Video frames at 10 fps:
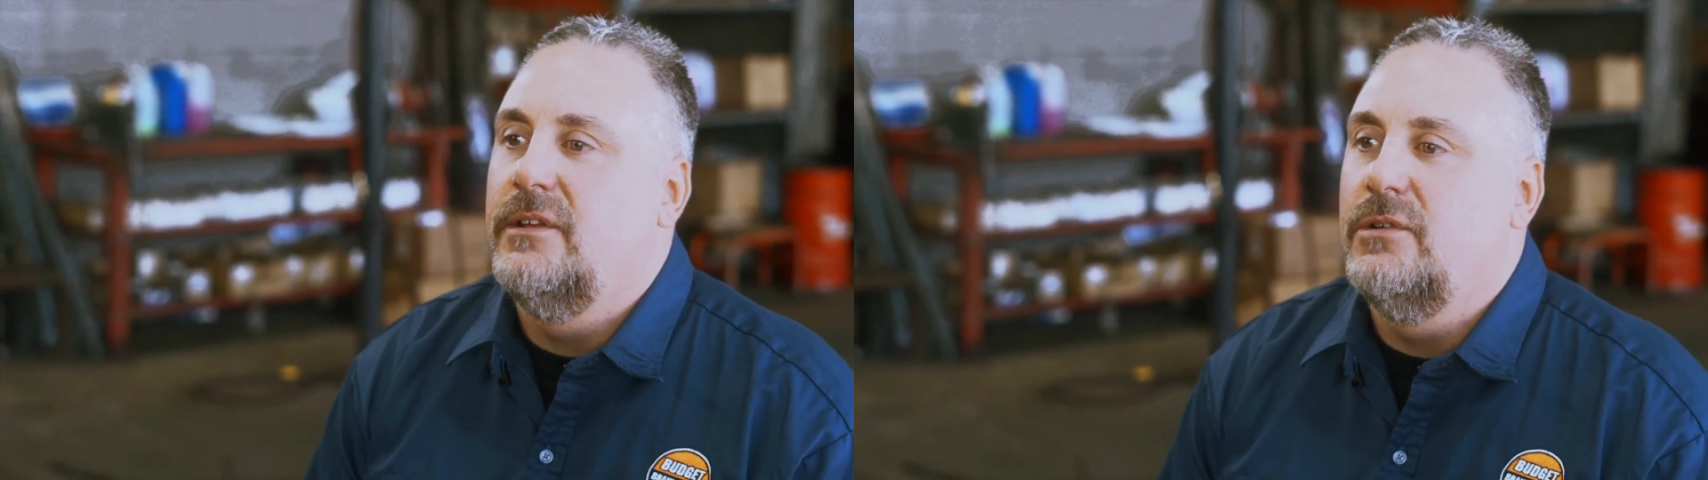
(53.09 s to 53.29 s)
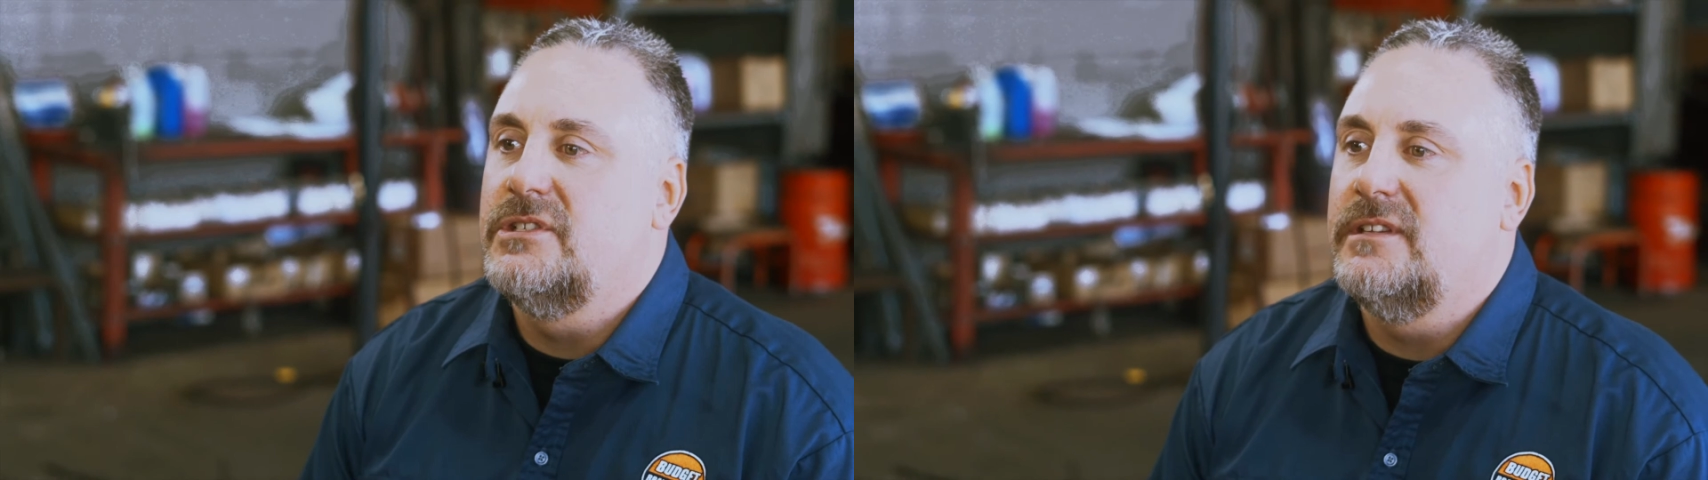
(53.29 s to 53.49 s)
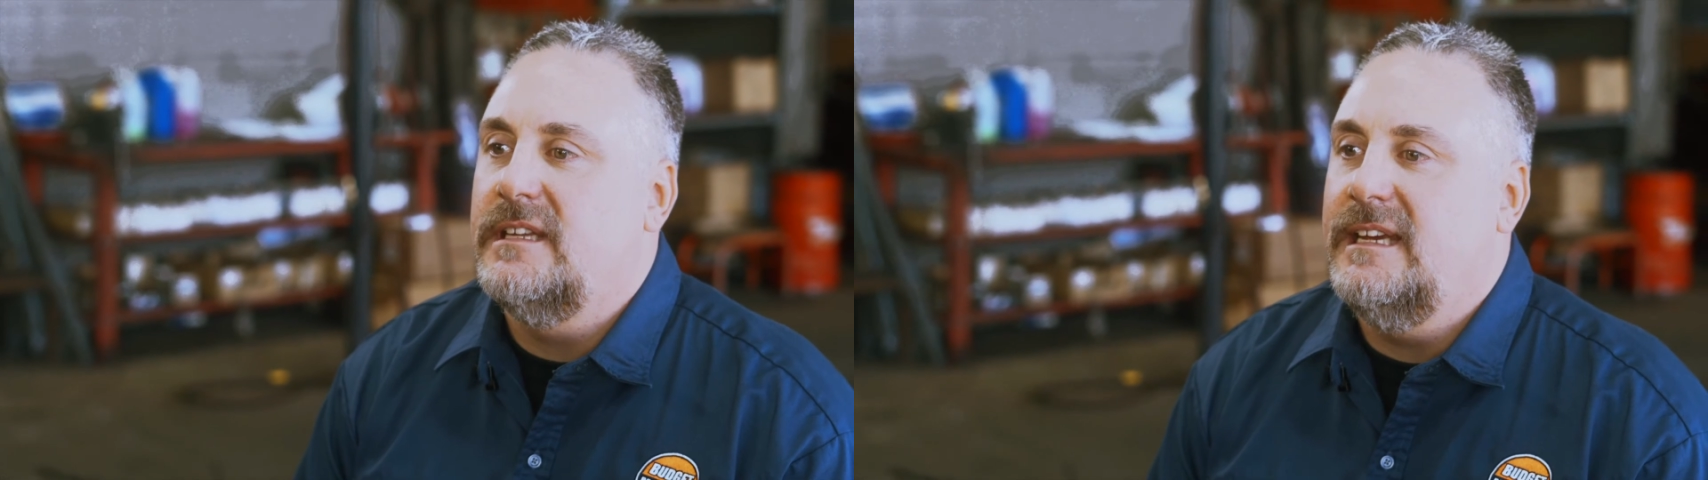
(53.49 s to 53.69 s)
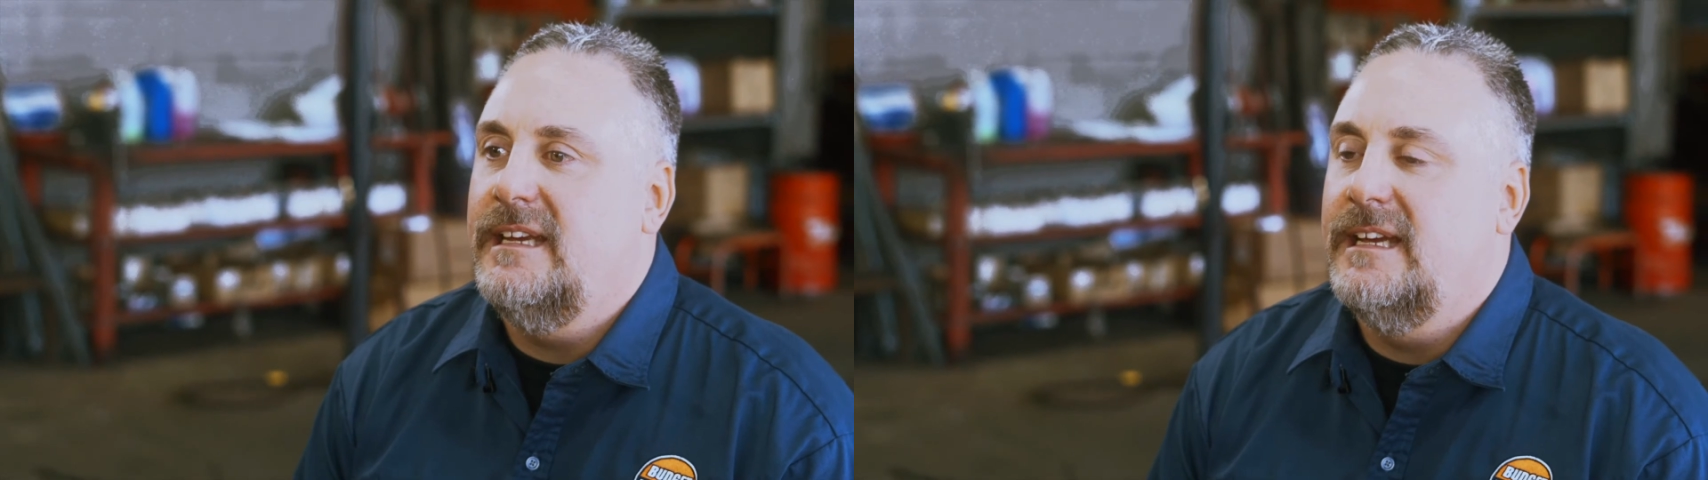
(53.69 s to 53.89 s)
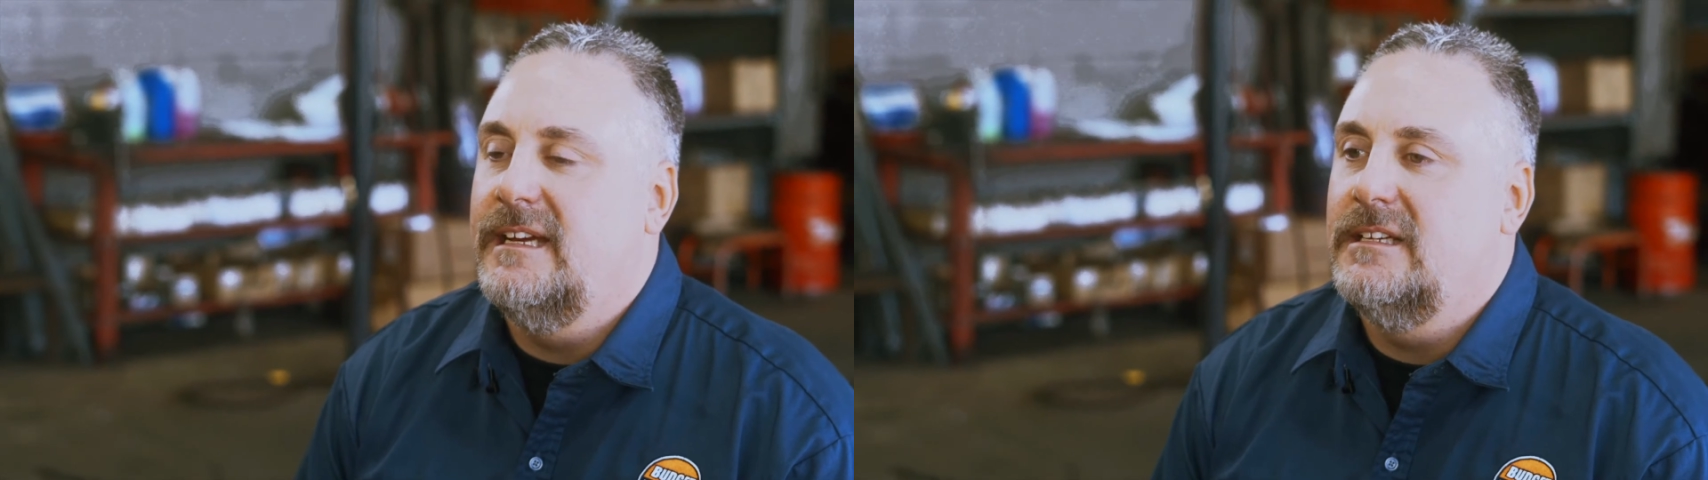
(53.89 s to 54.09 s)
Those are
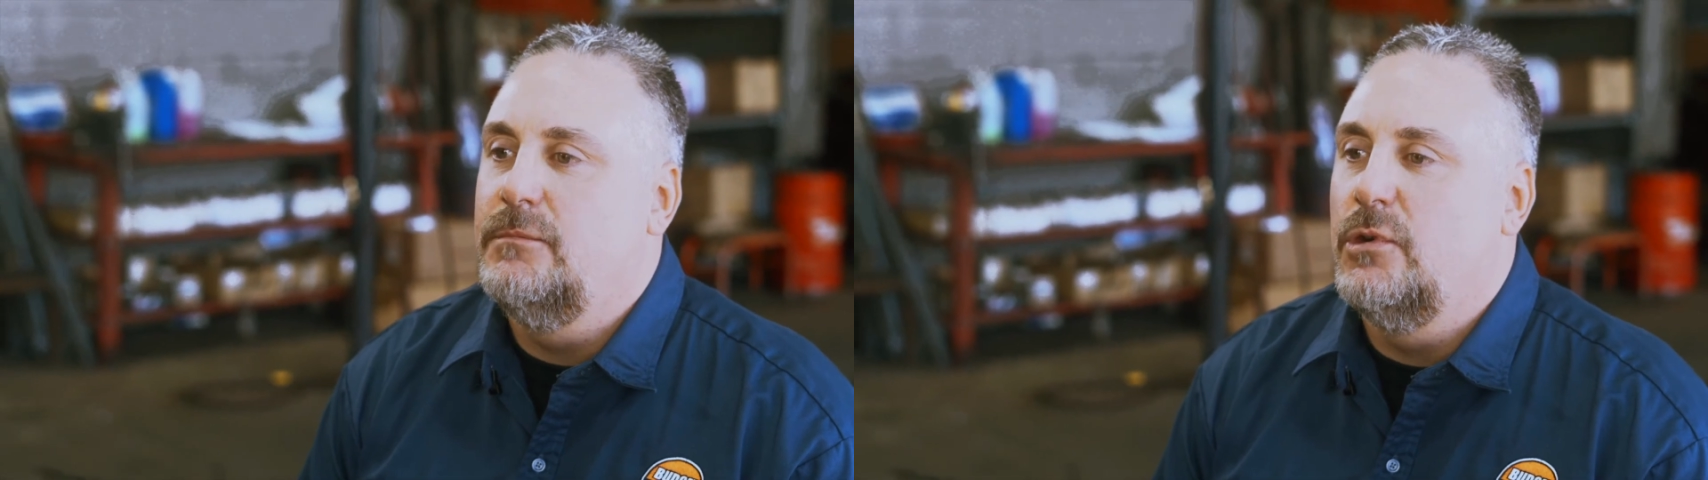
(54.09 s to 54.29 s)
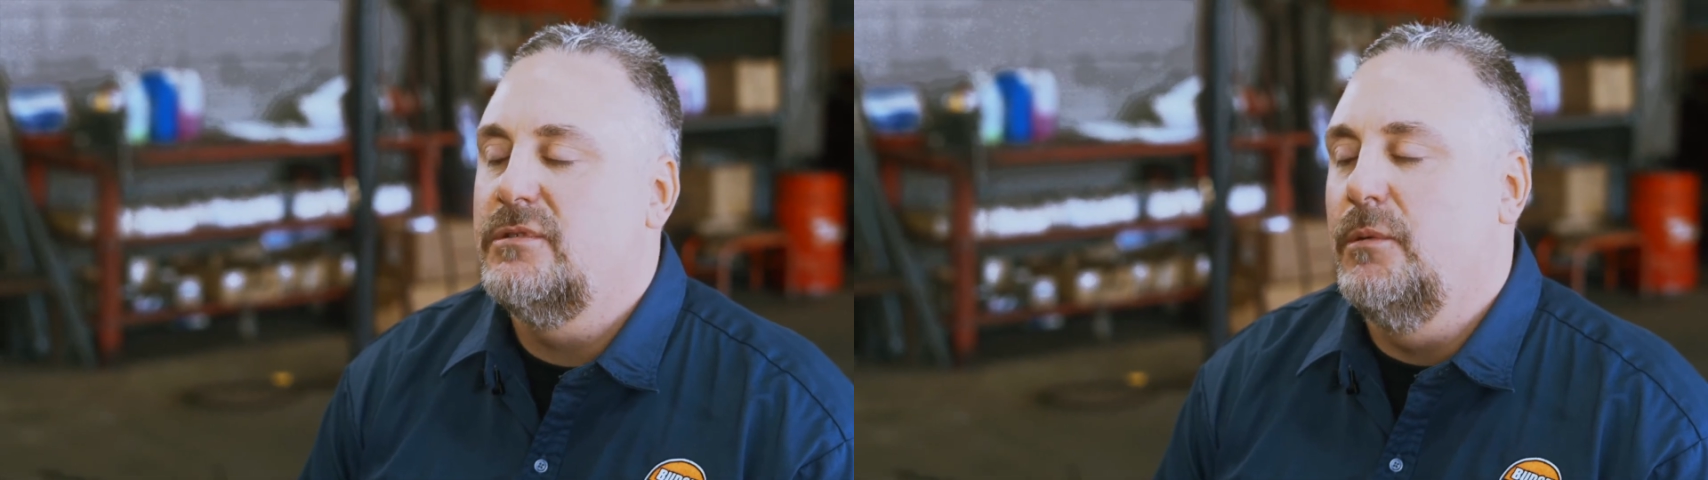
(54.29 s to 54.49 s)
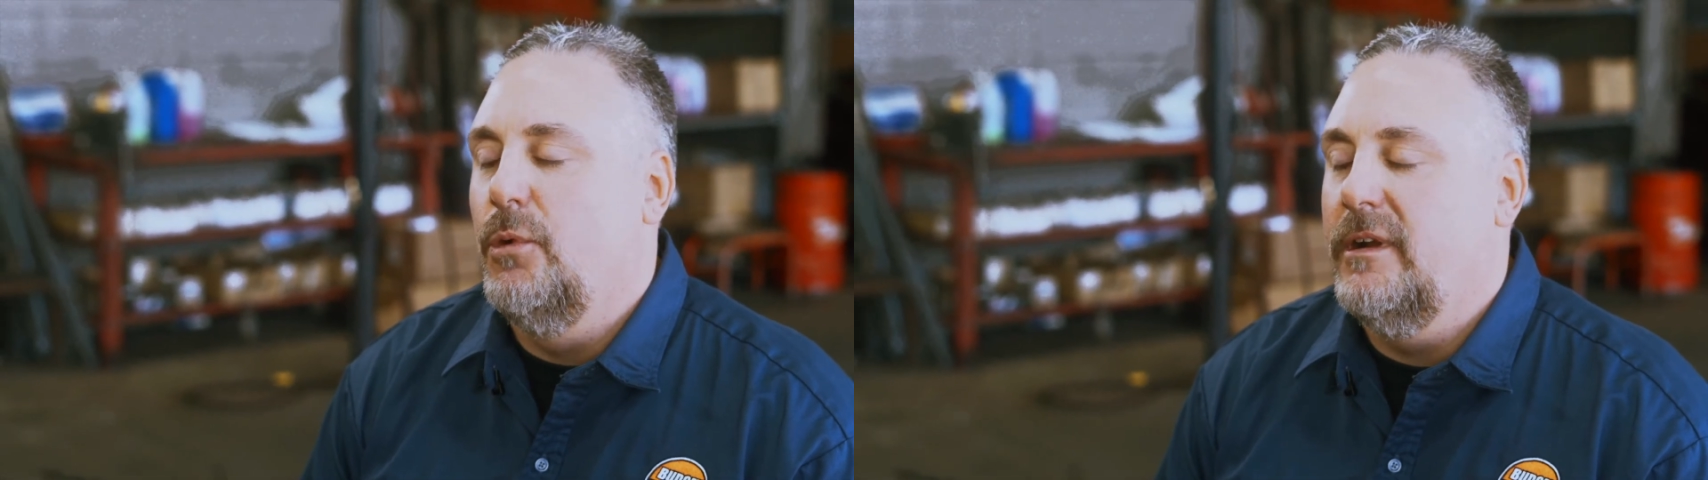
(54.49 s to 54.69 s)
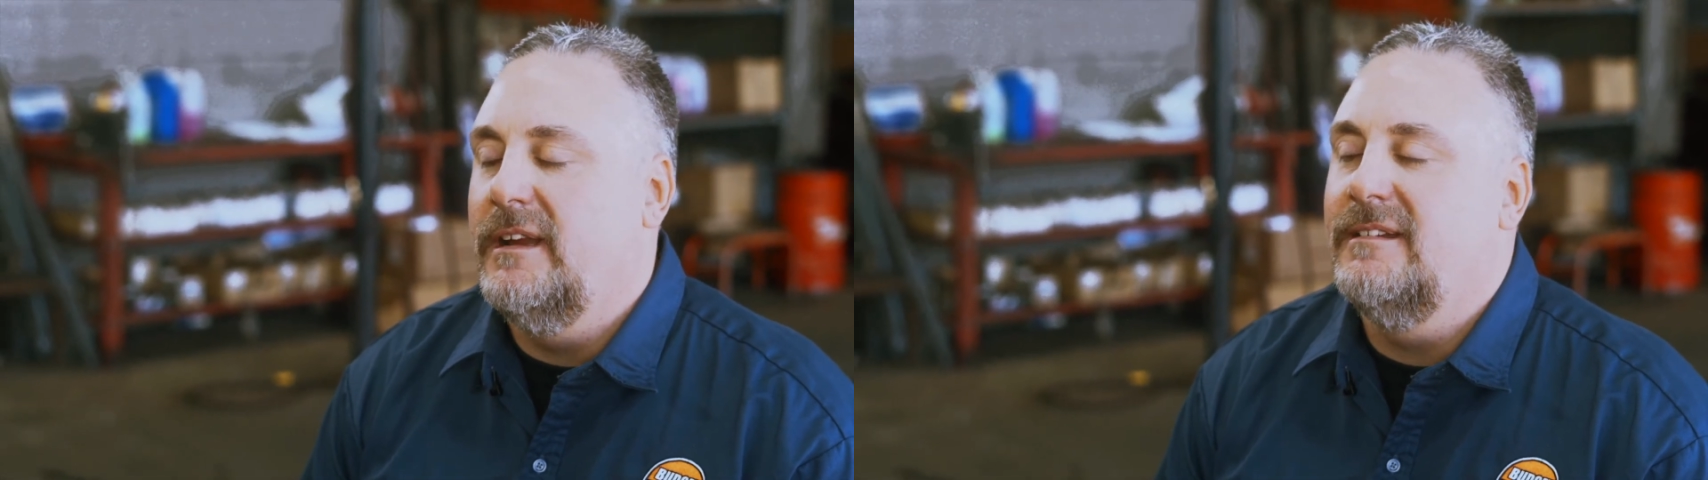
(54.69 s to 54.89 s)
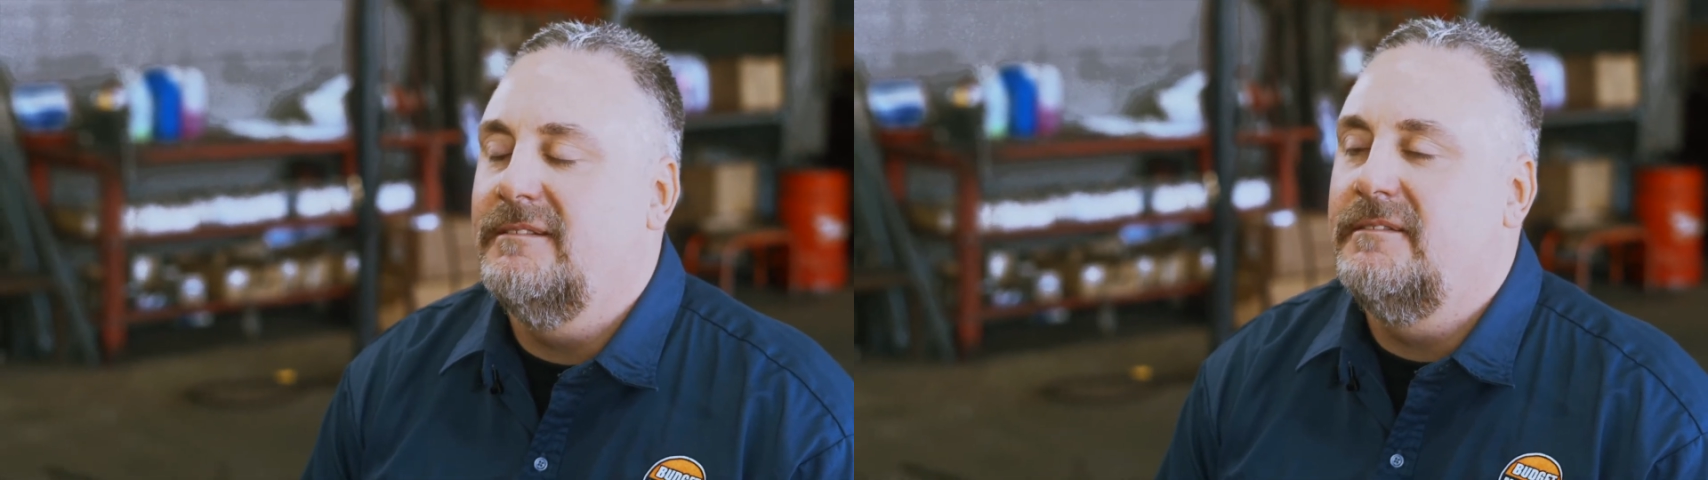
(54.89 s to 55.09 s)
the most
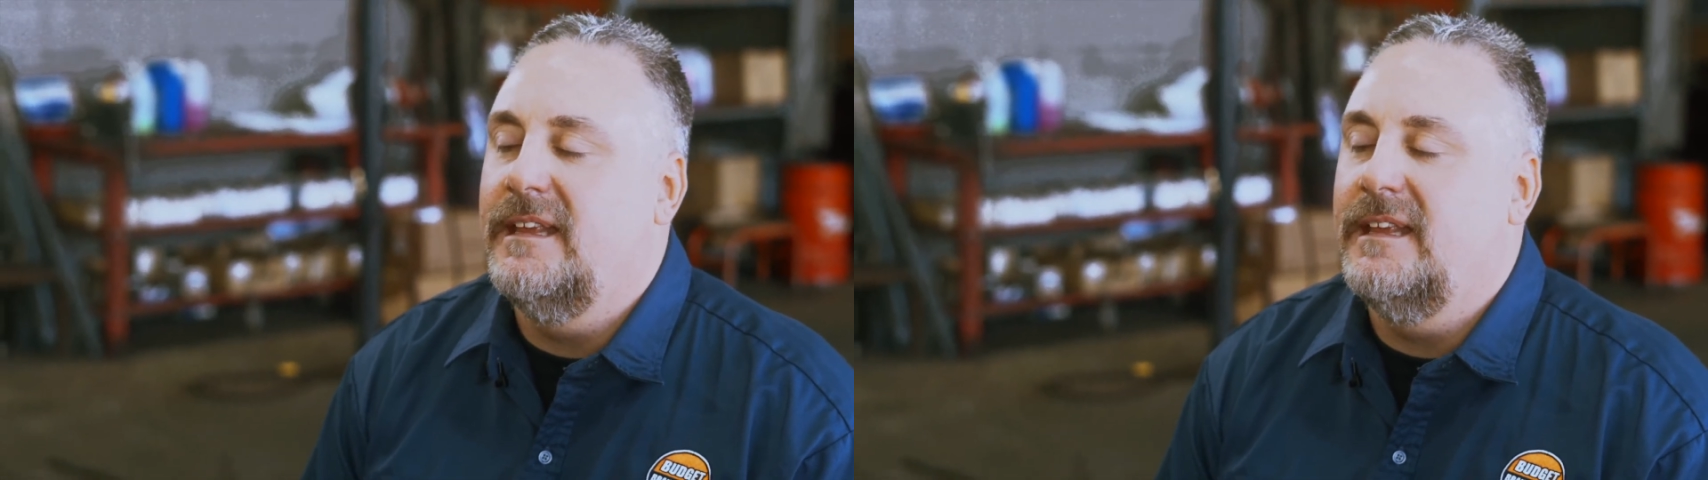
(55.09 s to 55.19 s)
rewarding